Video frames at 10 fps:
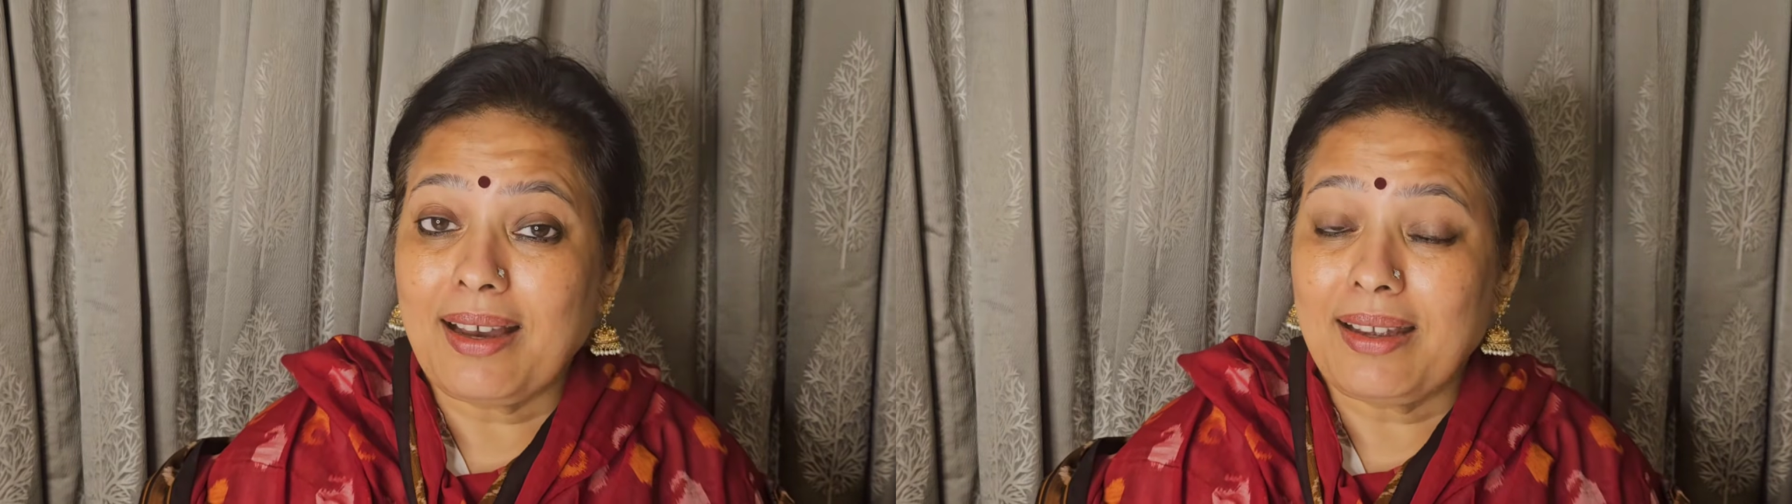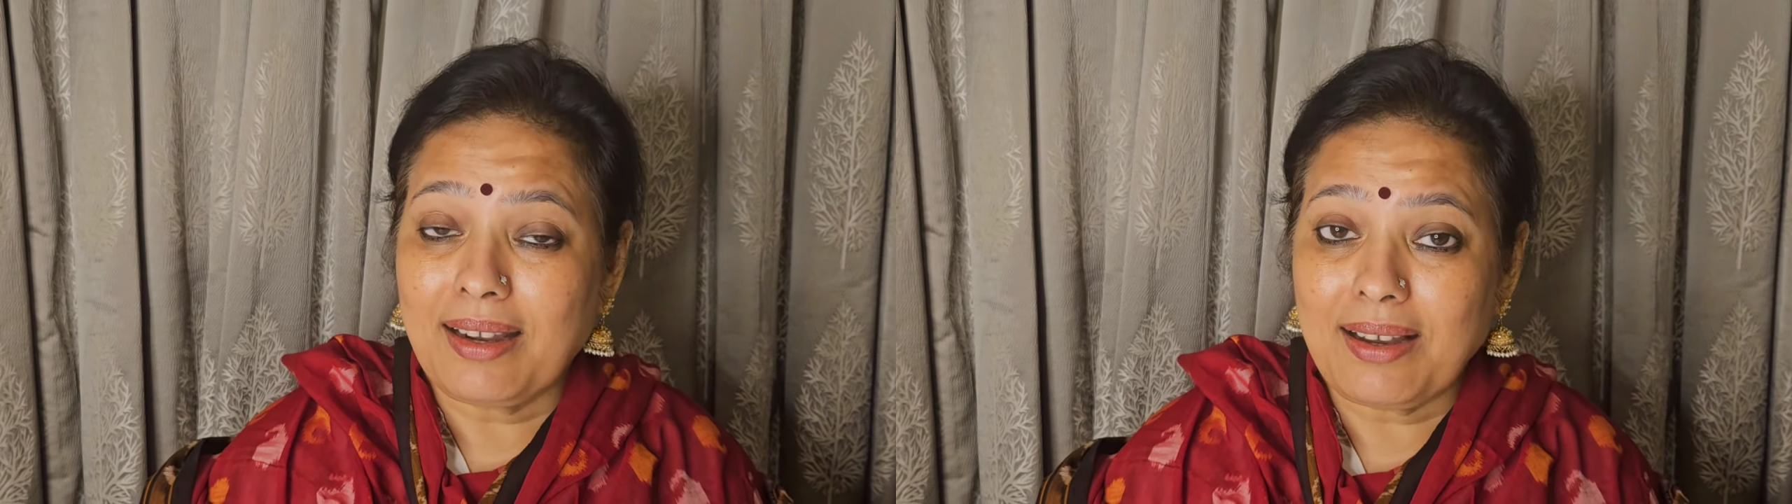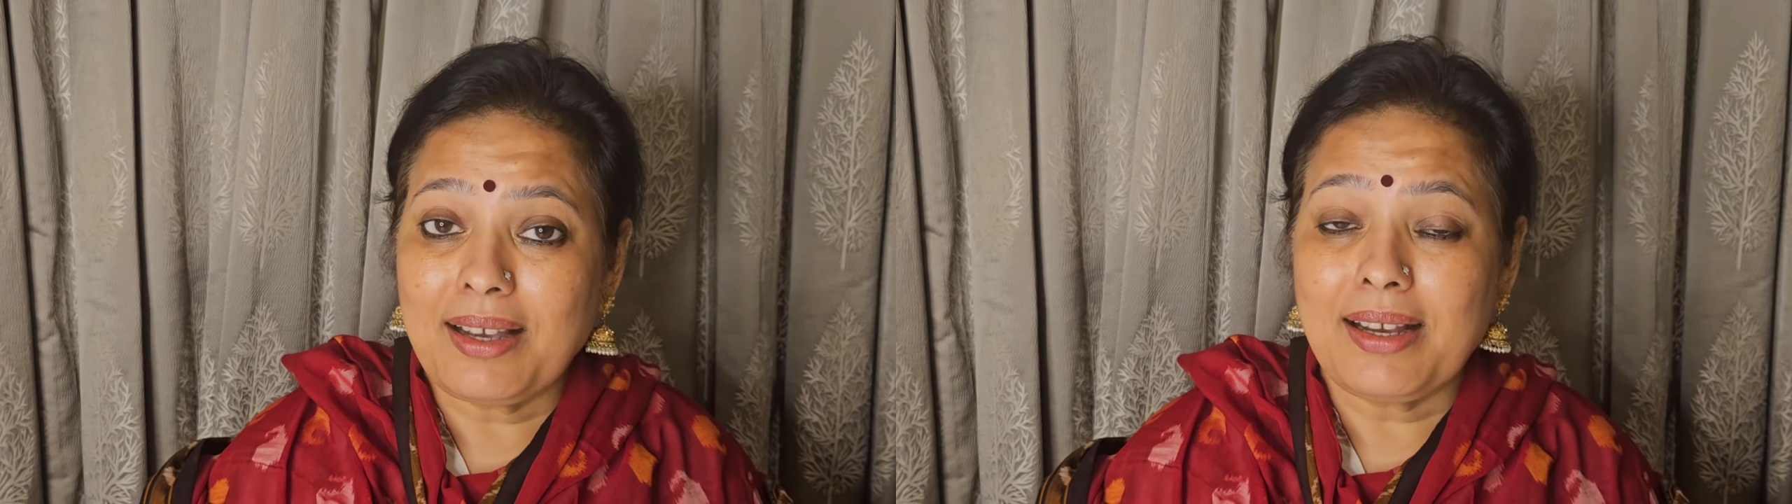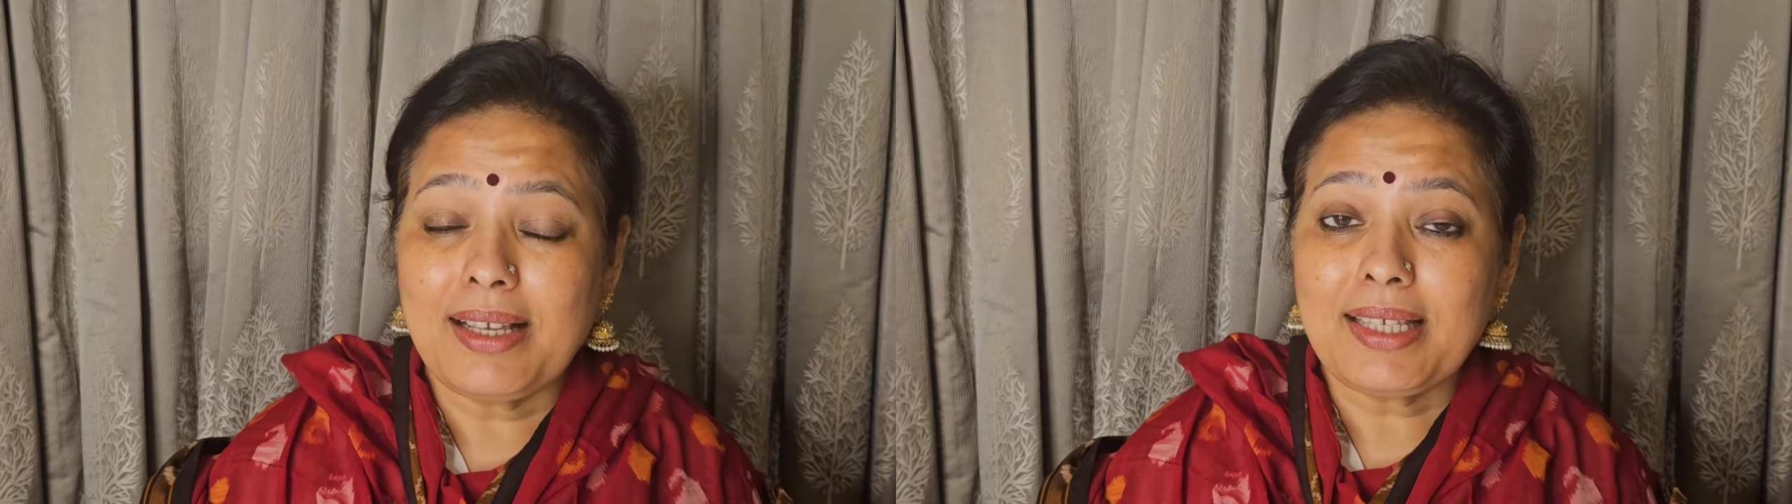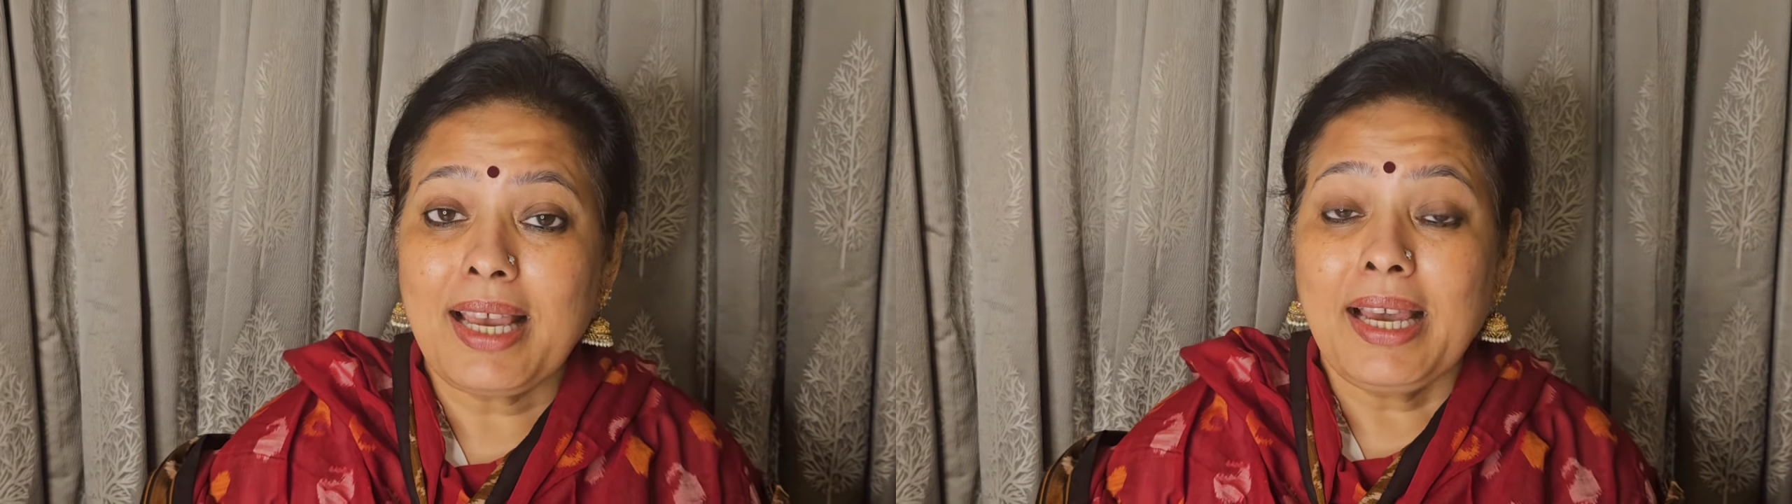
are ragas